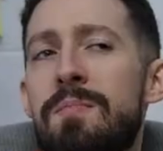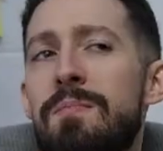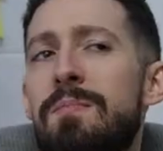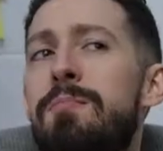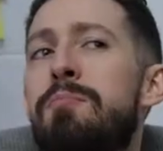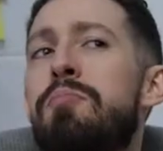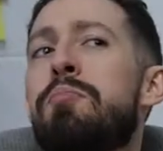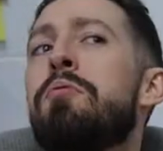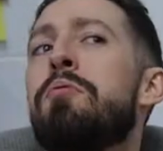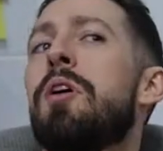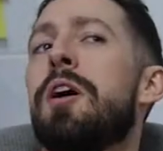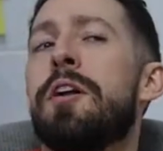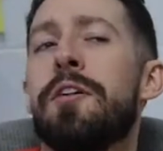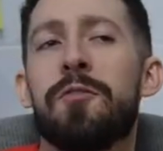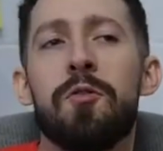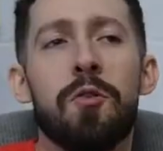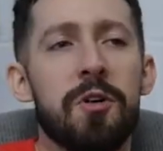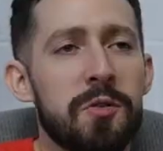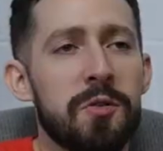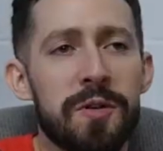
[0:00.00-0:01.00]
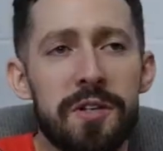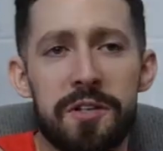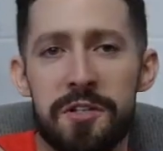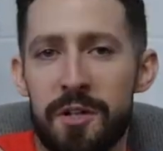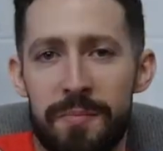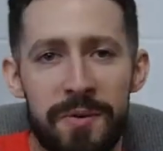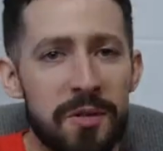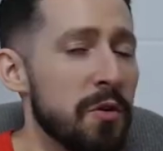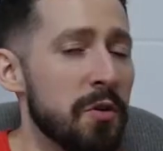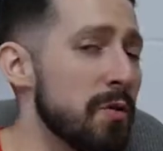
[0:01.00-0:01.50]
but of course we could
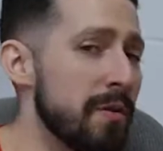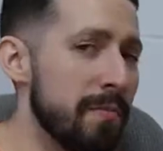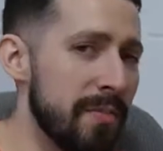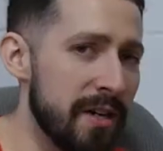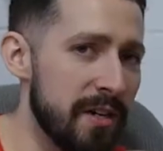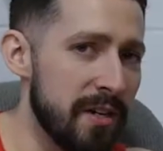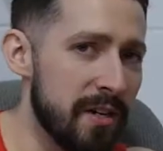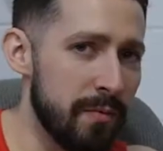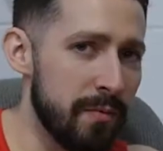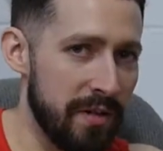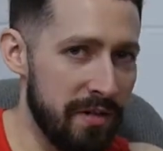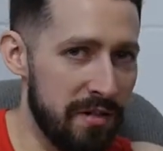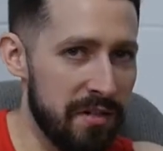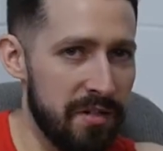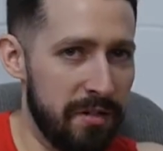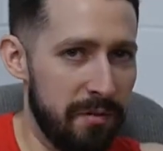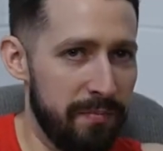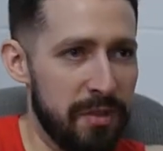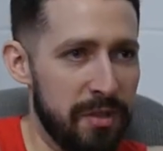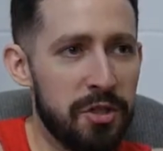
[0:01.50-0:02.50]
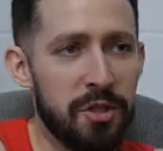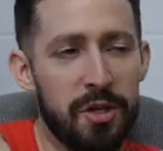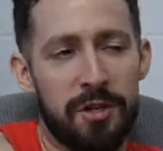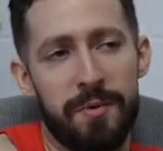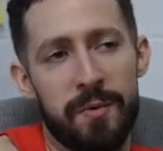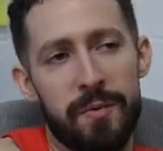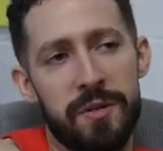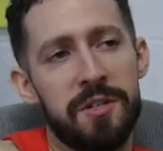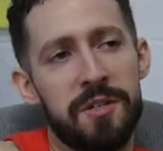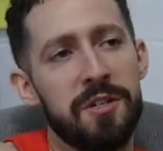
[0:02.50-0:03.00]
still be doing better. We could still be
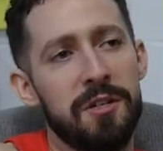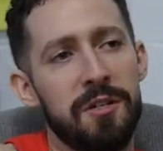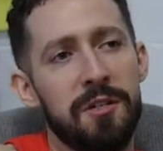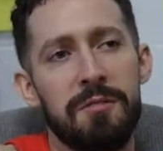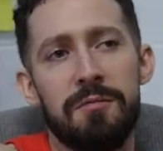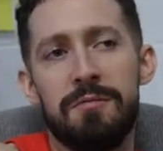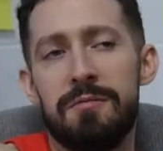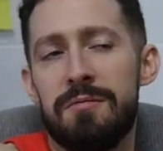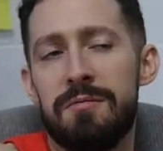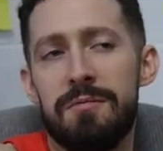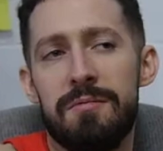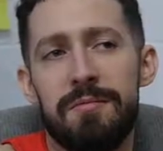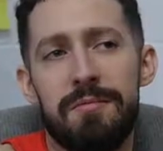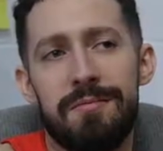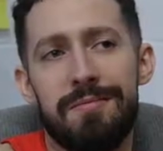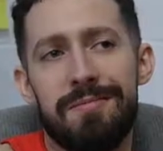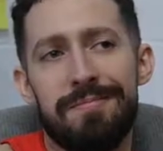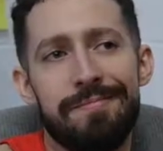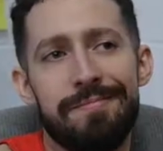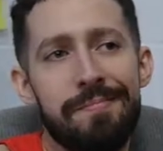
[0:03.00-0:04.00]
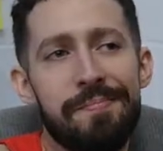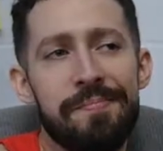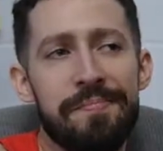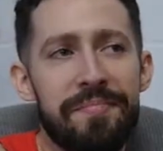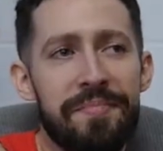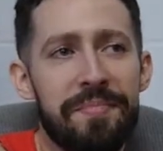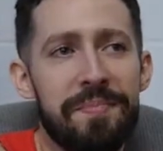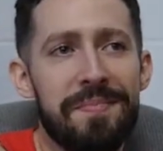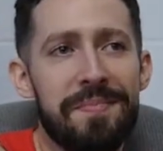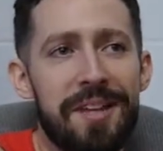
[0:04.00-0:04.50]
sharper. We could still.
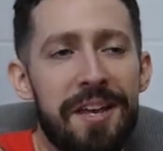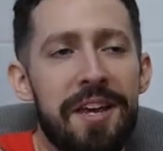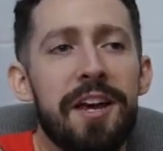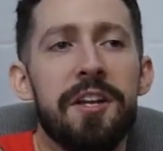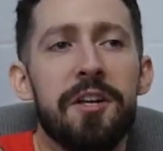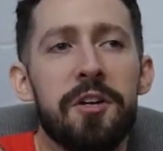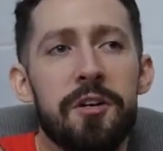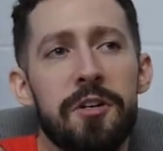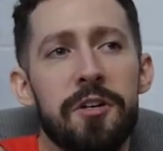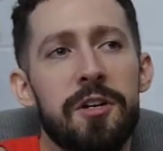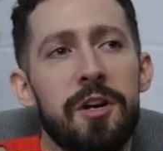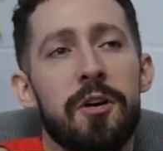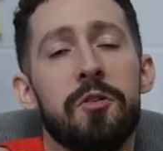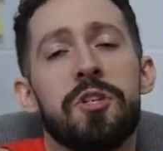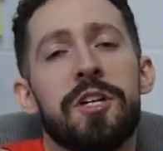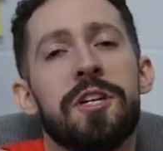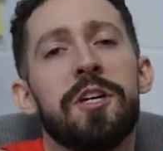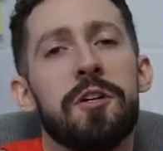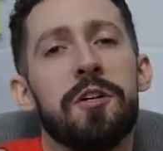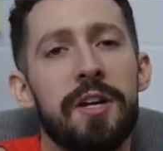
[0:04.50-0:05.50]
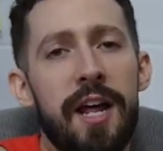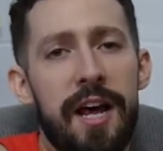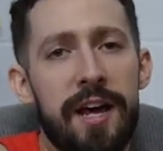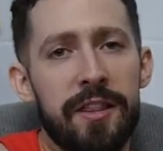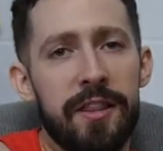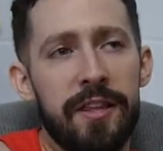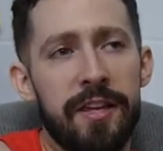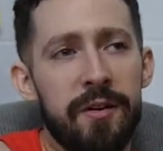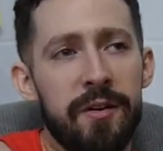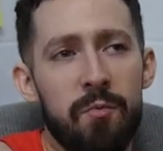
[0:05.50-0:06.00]
Any good coach, any good
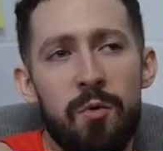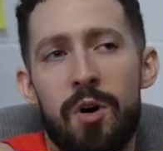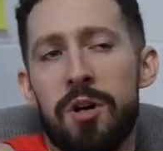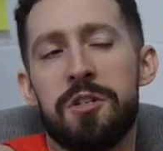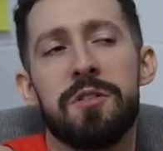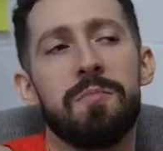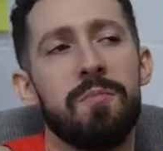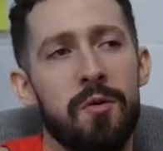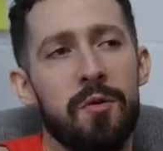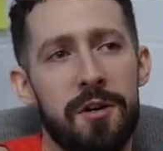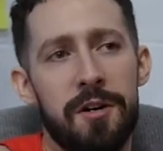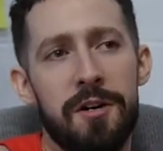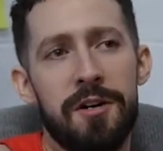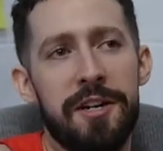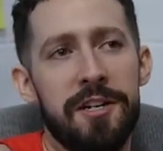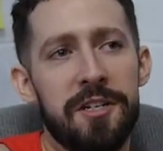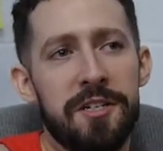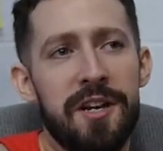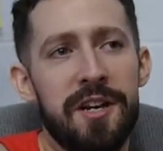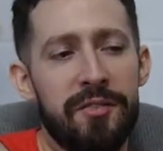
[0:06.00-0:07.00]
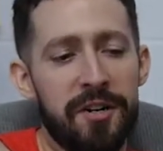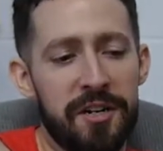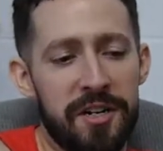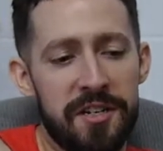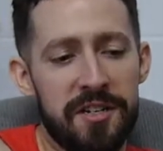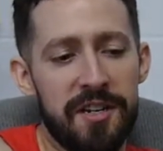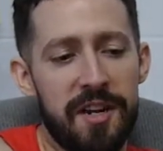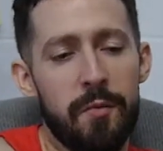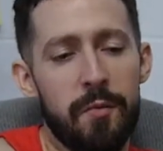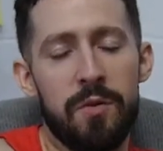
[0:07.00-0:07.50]
athlete wants more and is never
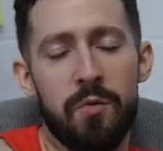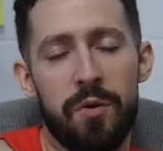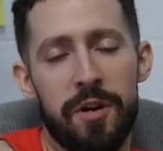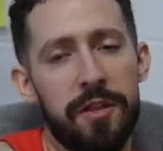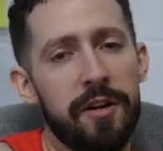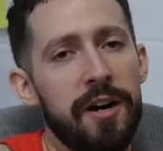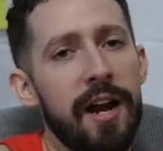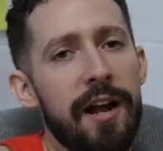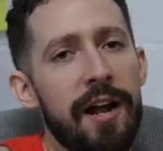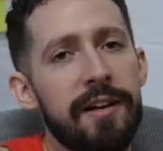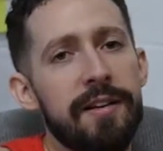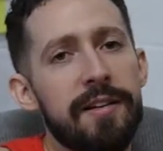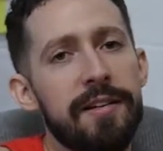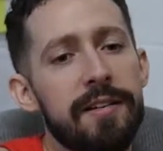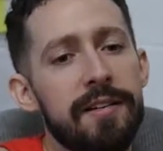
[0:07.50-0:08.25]
content with where they're at.